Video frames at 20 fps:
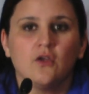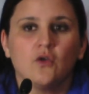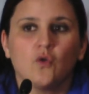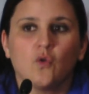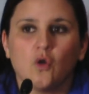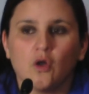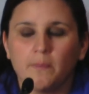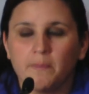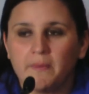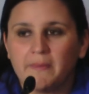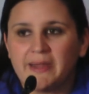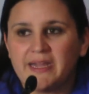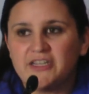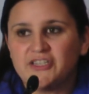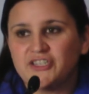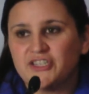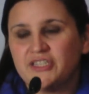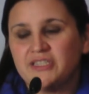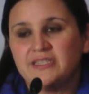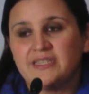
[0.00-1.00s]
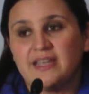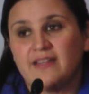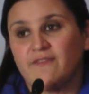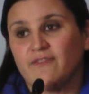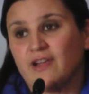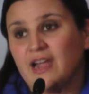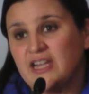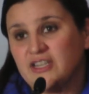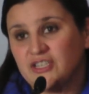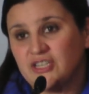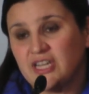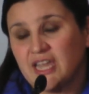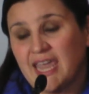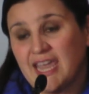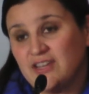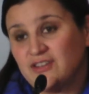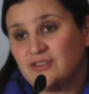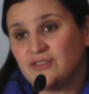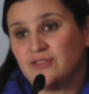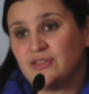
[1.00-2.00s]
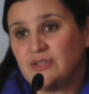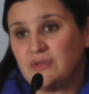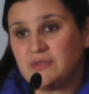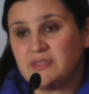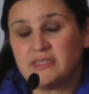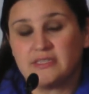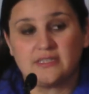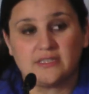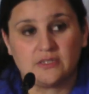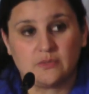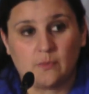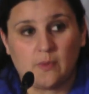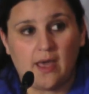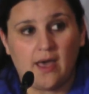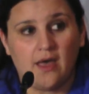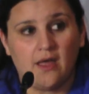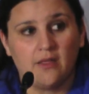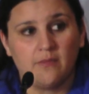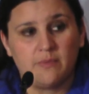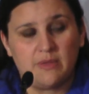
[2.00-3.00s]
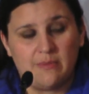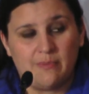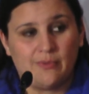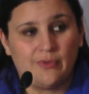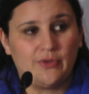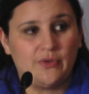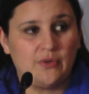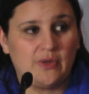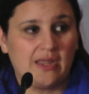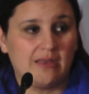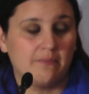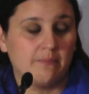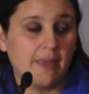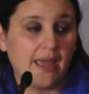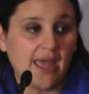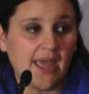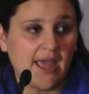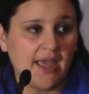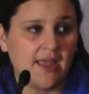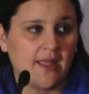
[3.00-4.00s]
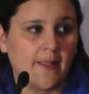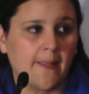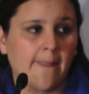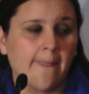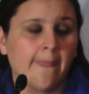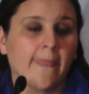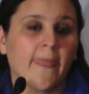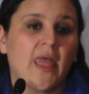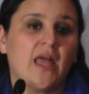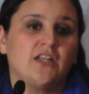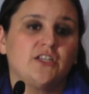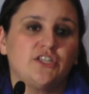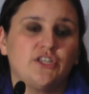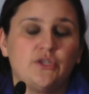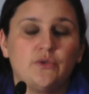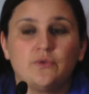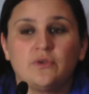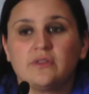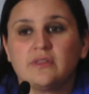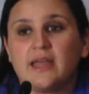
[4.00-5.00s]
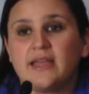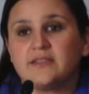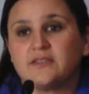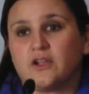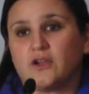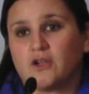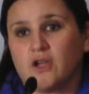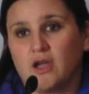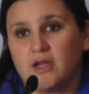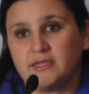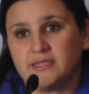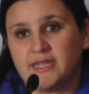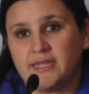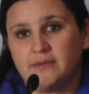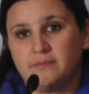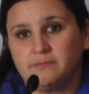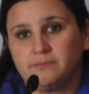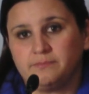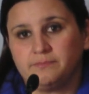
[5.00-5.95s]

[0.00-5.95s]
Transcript: corporations, and for educational uses as well, people who can pay to utilize our content.